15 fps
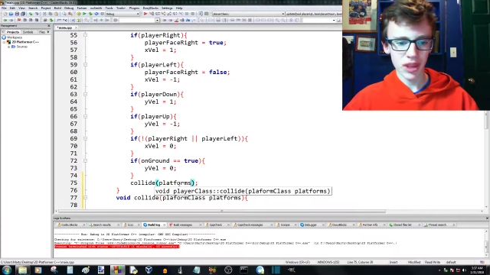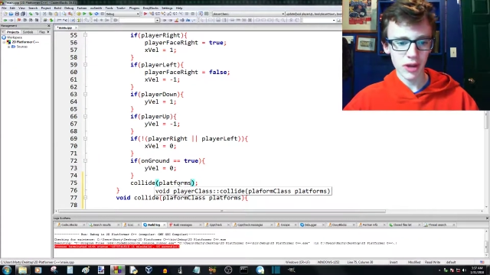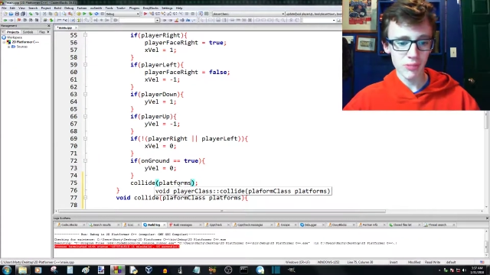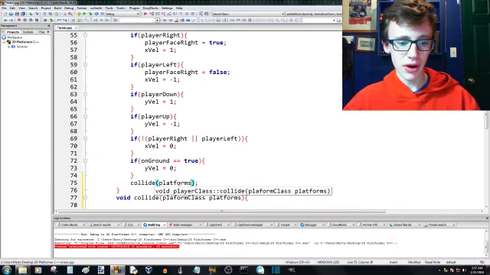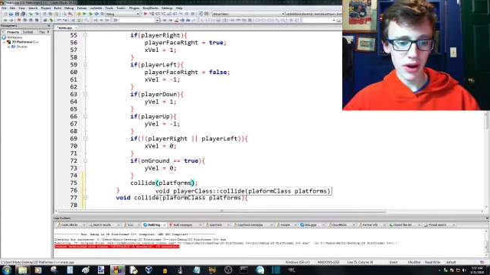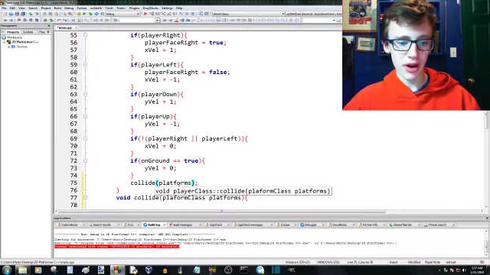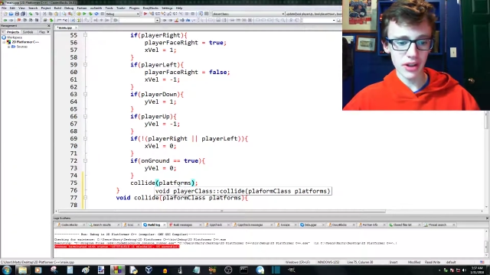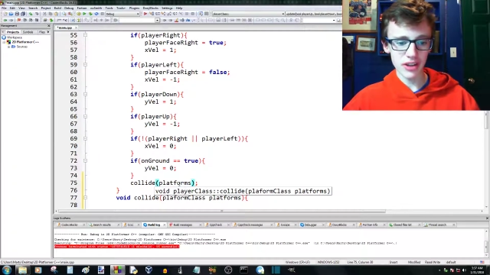
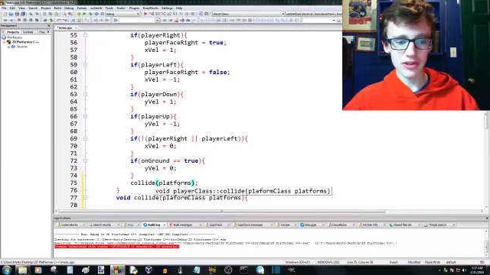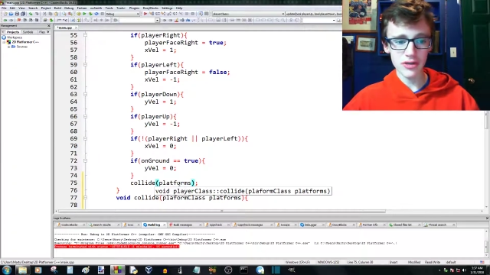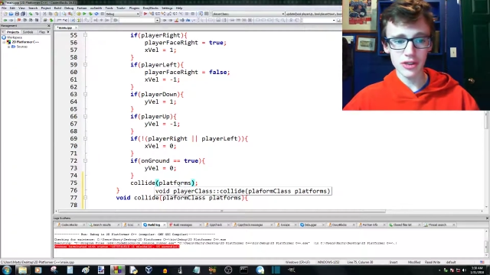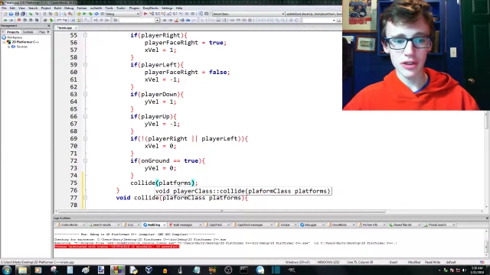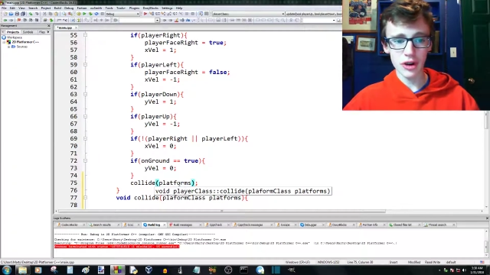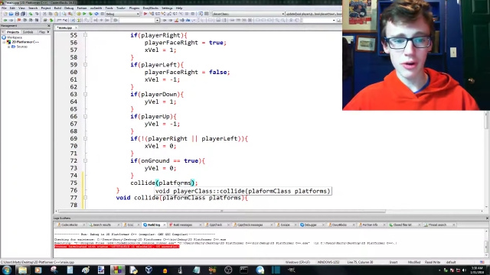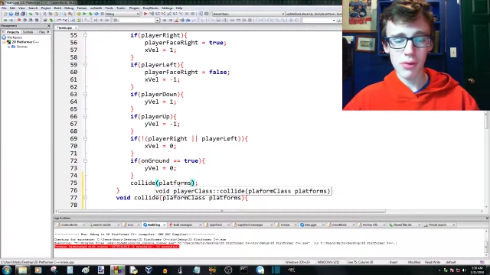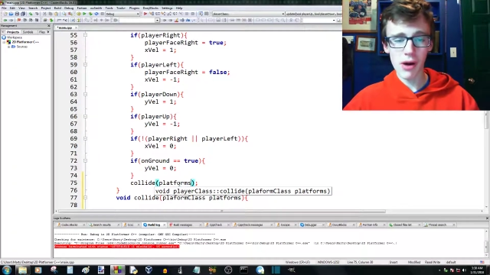but
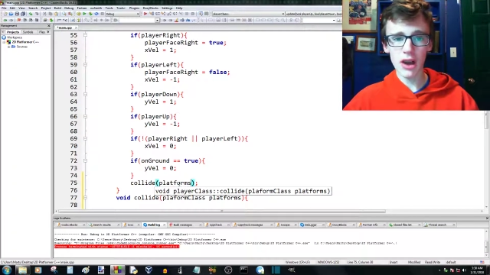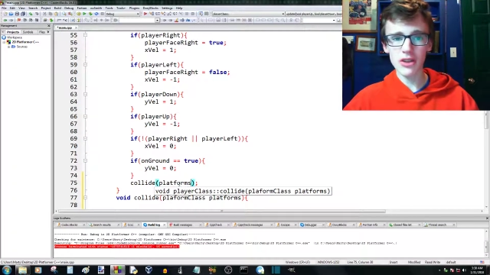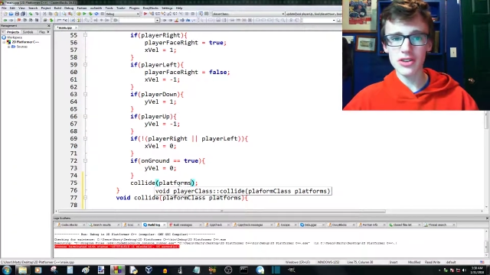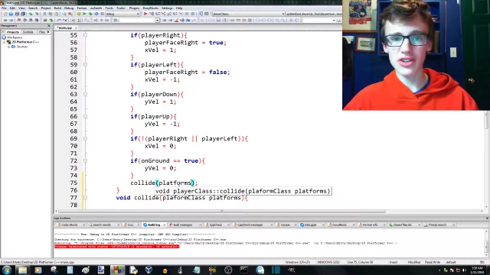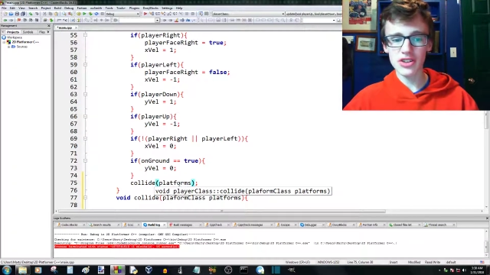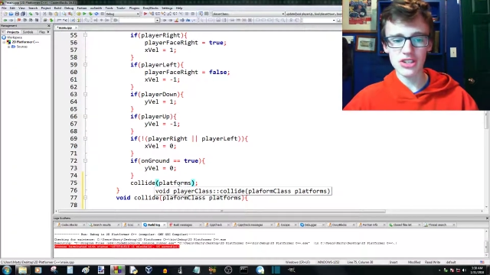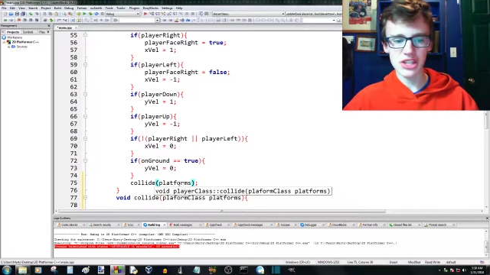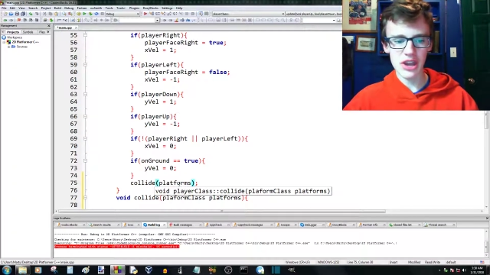the compiler is
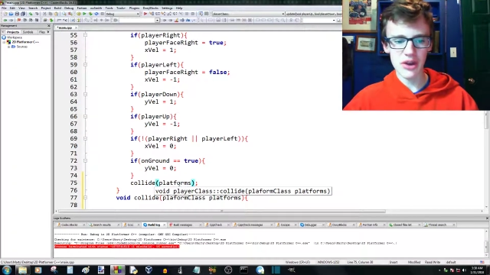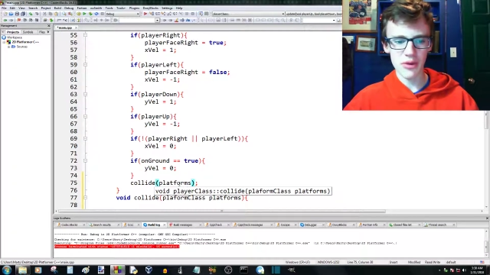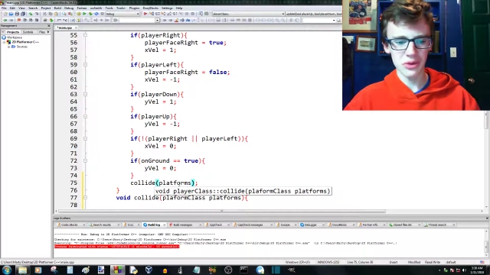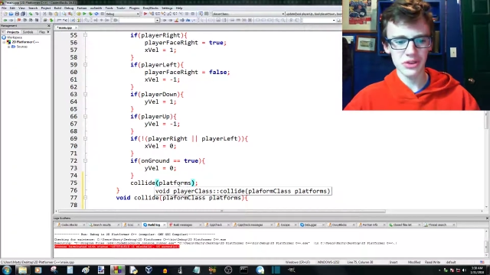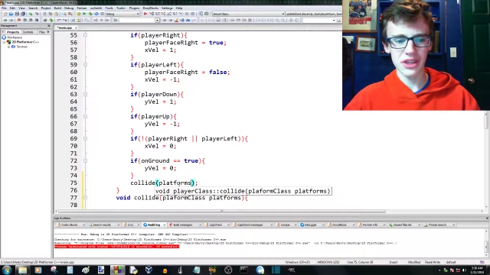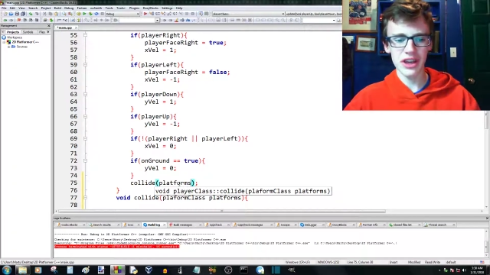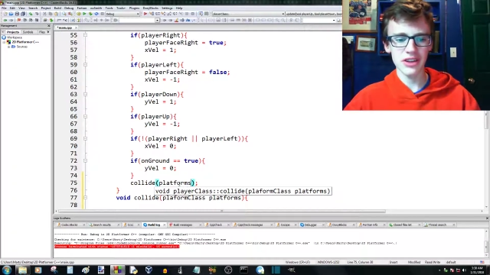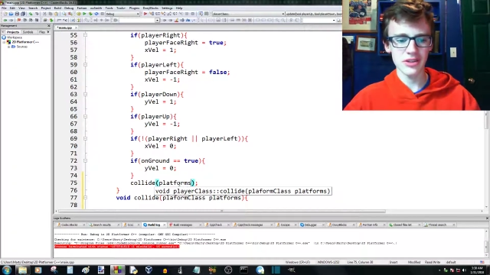going to say,
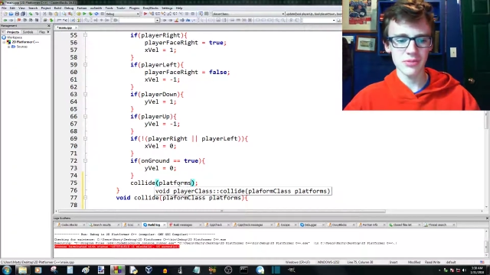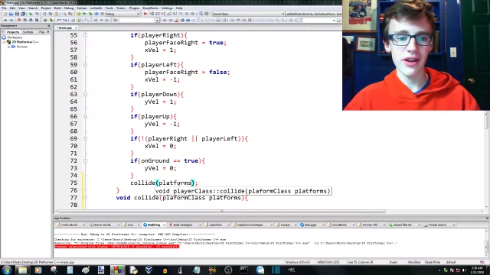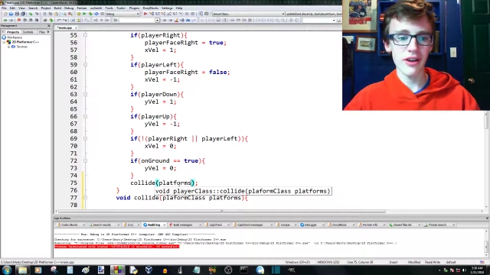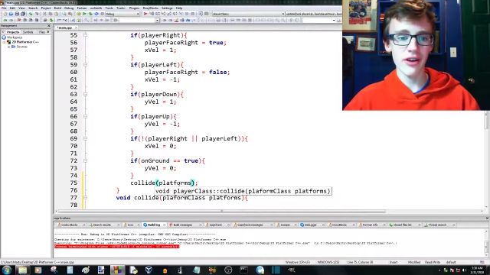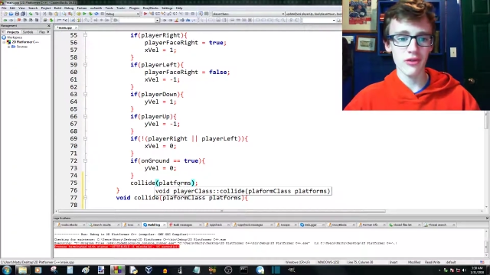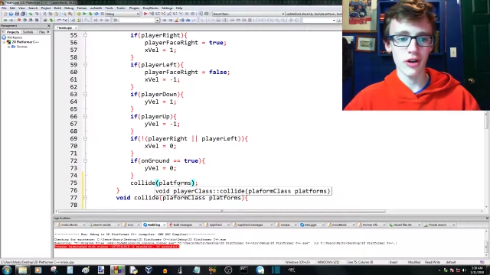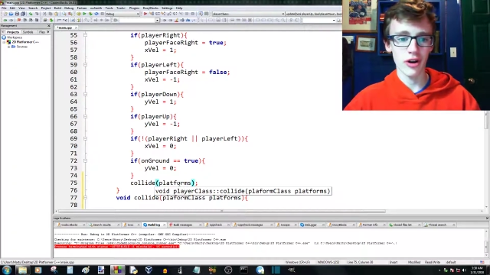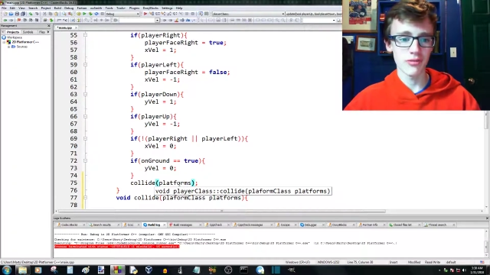what the heck is
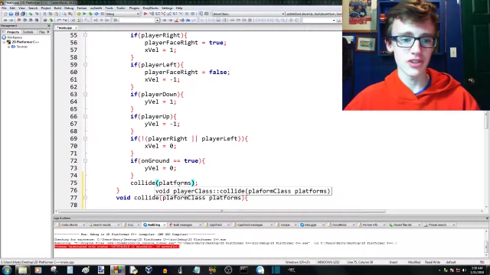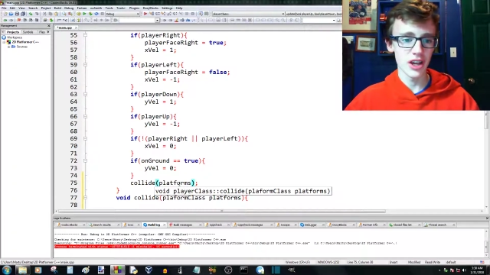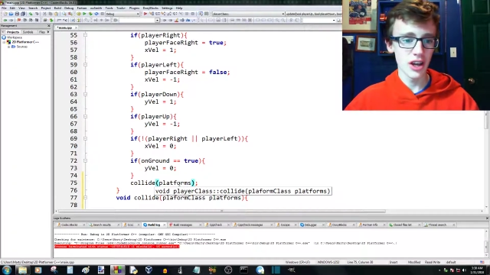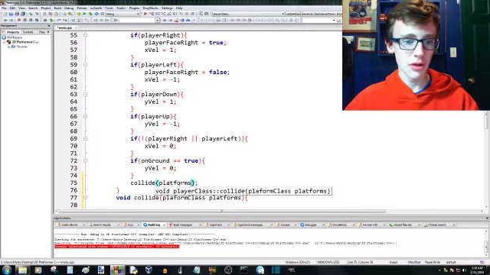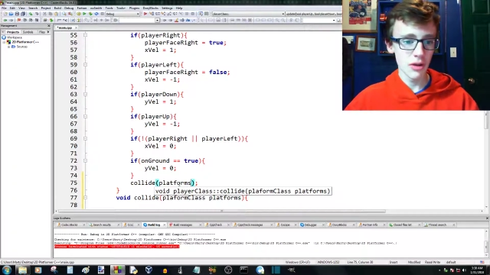platforms?